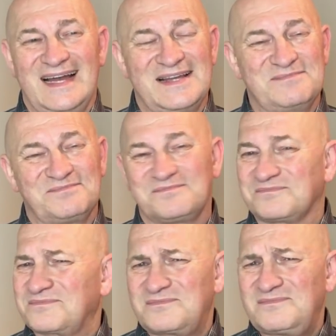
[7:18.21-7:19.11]
I,
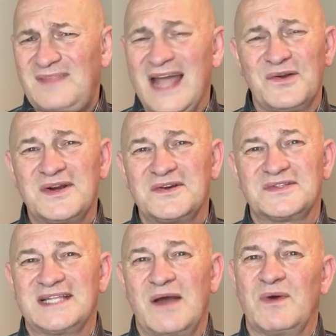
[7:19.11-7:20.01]
I don't
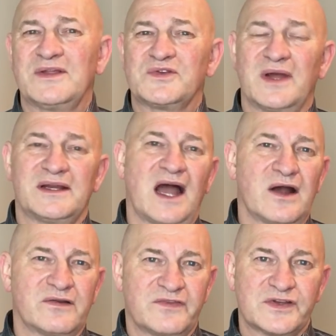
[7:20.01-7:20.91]
understand why they're trying to
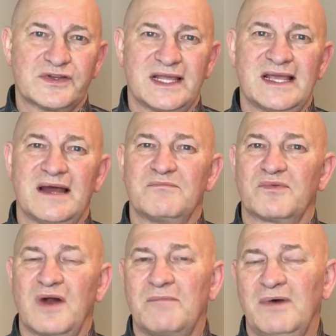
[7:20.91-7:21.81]
artificially
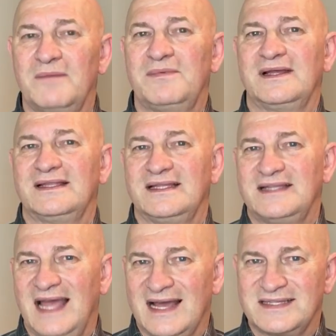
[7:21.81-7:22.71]
prop up the
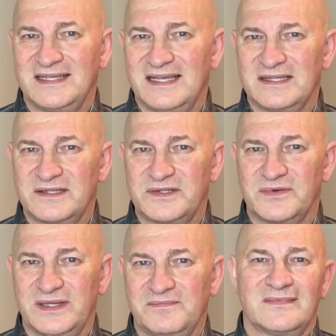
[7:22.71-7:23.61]
taxi
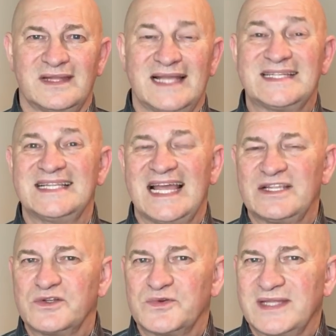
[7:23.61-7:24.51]
industry. It's an
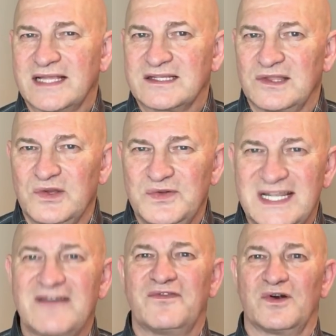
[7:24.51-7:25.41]
industry that's
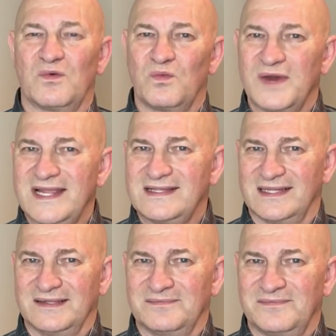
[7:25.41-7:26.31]
losing for a
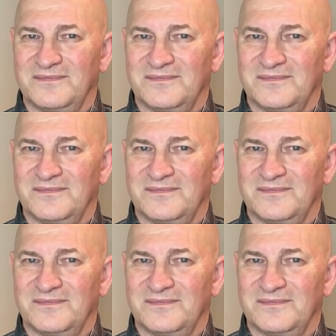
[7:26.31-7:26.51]
reason.